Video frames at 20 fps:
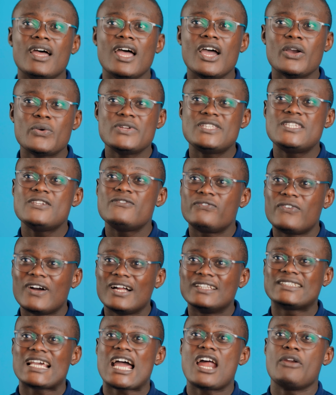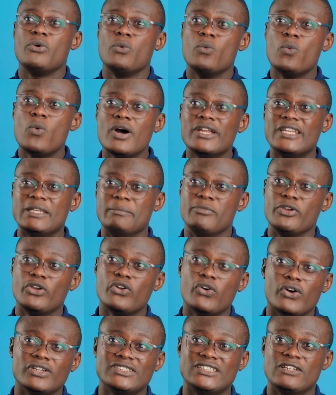equity funds are rewarding
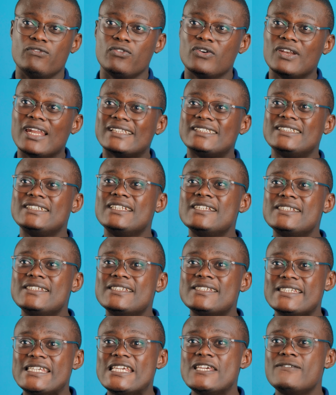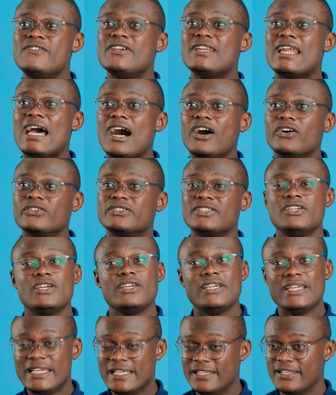because the volatilities even out
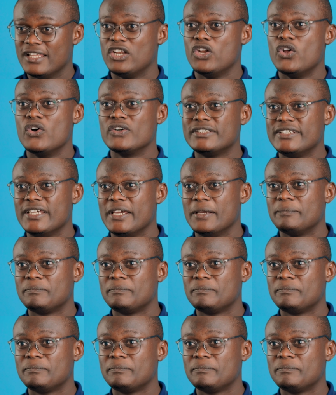in the long term.